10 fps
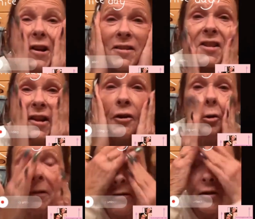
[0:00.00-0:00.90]

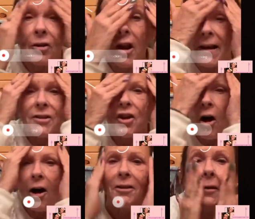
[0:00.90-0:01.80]
morning serum, if you'd
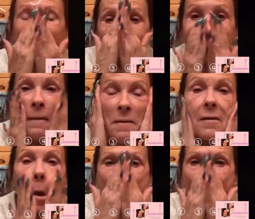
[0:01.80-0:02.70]
like to call it
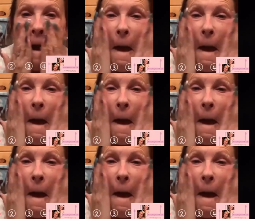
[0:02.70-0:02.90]
that.